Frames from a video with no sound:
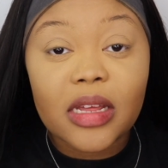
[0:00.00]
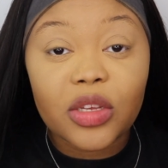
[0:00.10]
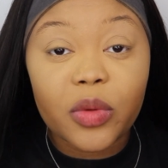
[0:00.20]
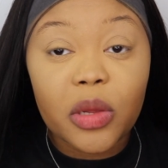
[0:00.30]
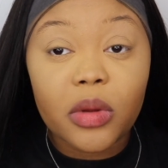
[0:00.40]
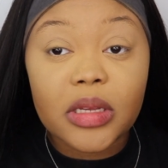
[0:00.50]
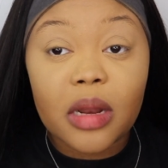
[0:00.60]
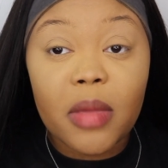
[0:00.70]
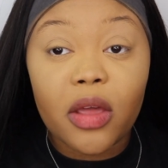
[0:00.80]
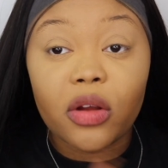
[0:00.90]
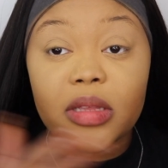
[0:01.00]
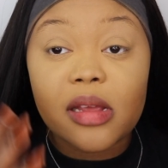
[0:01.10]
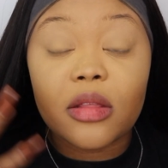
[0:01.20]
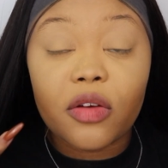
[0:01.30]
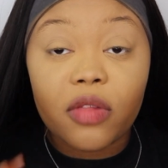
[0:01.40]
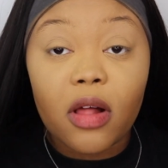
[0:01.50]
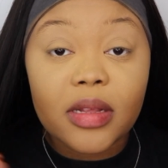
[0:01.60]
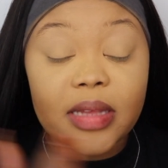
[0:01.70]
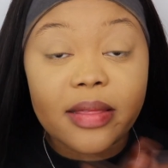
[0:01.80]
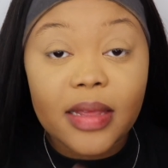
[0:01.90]
It's really what's going to make your skin look
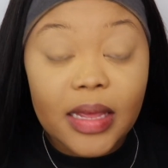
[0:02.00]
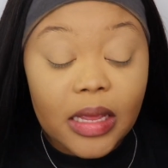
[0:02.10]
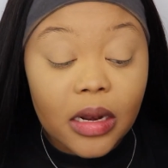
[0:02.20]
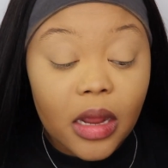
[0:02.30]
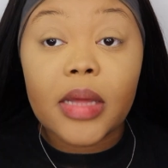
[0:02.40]
flawless at the end.